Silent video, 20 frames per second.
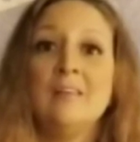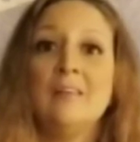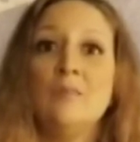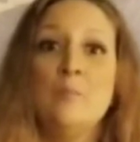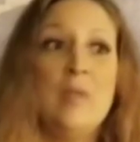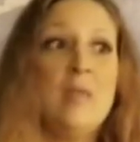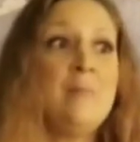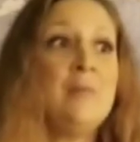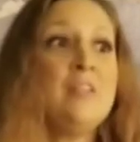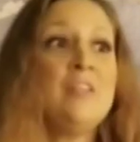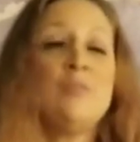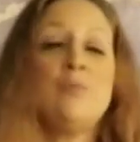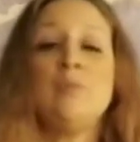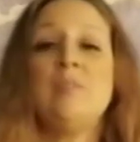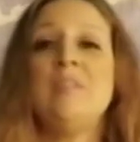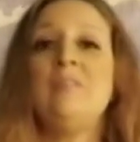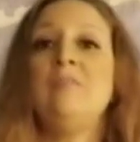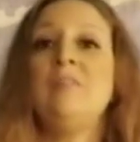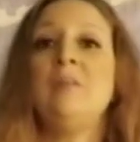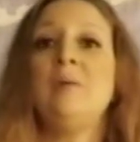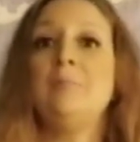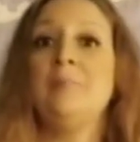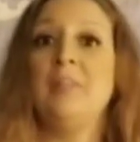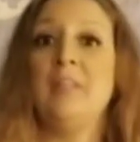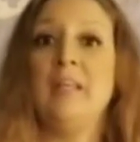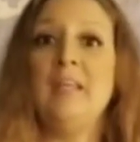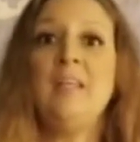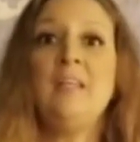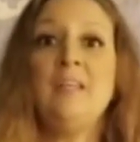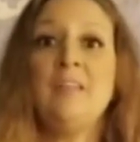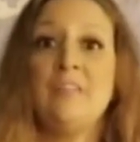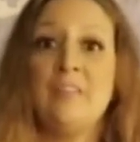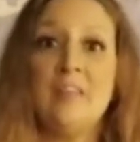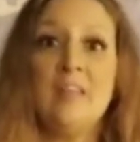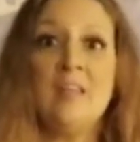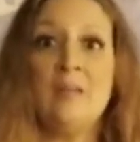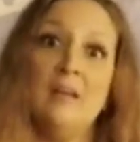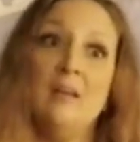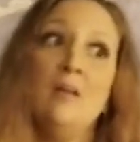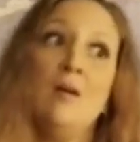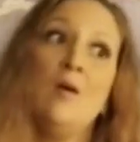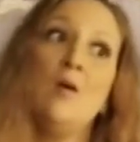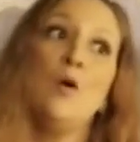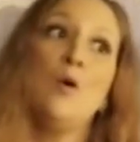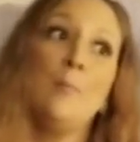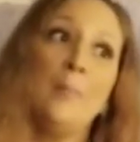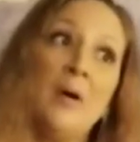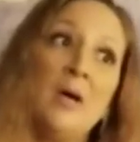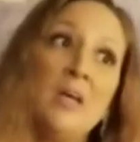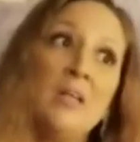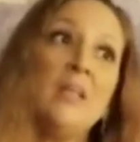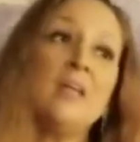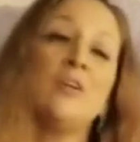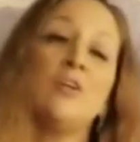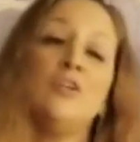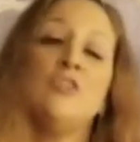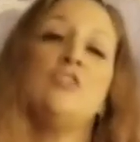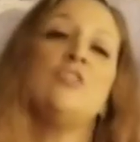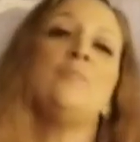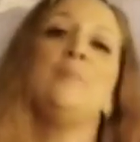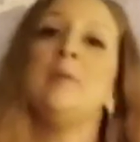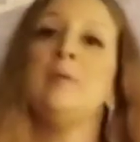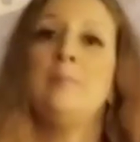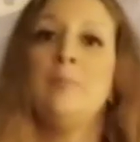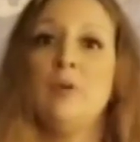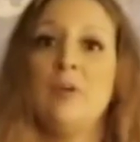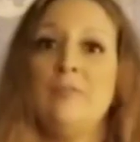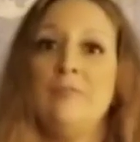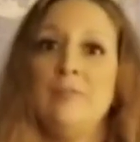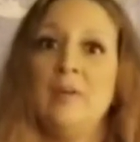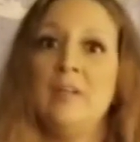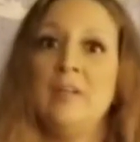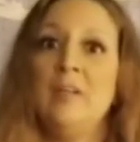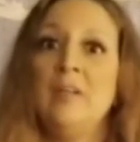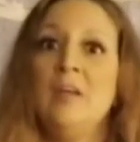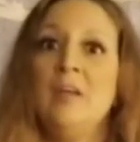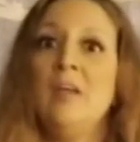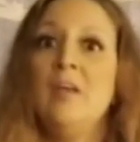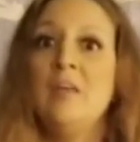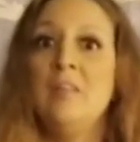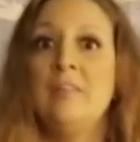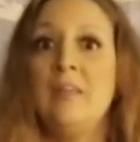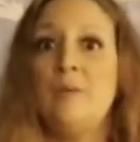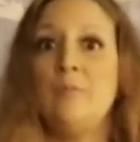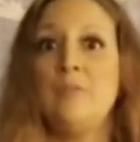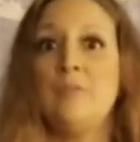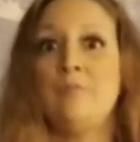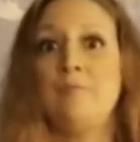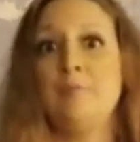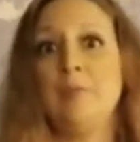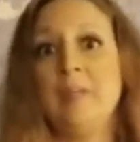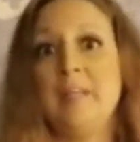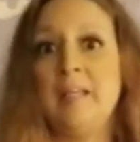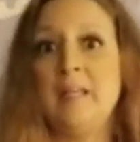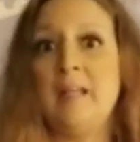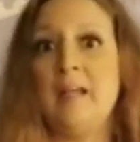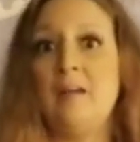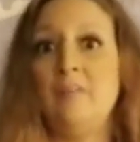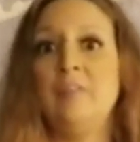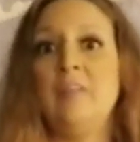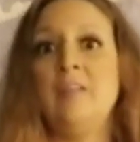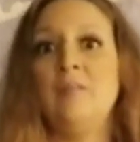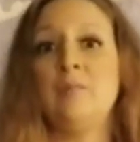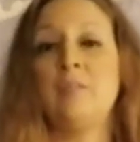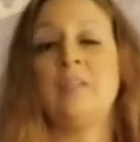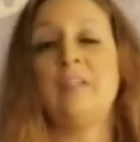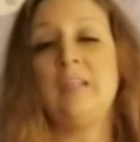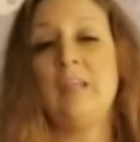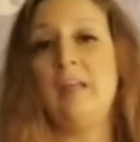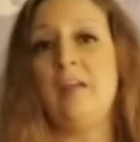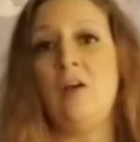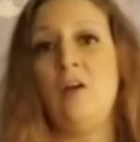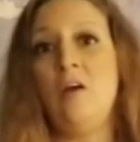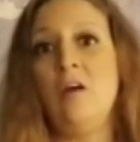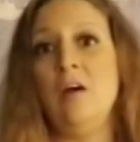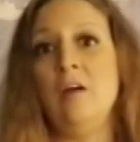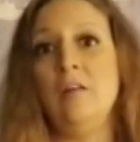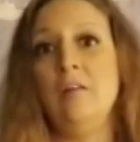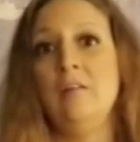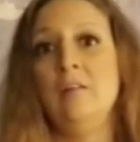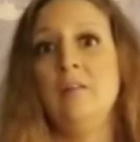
Maybe this was even a planned thing. But it could just be a boyfriend that was freaking out that he was going to get caught.